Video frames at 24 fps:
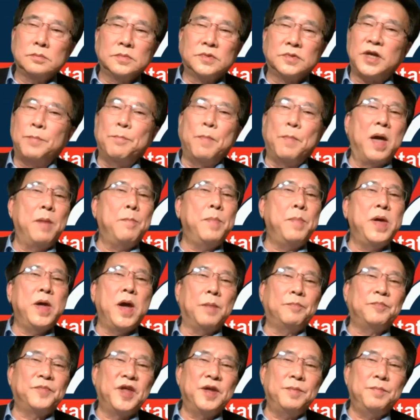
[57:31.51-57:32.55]
she may be
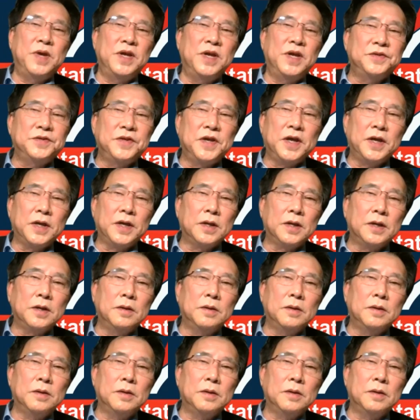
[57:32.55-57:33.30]
optimistic.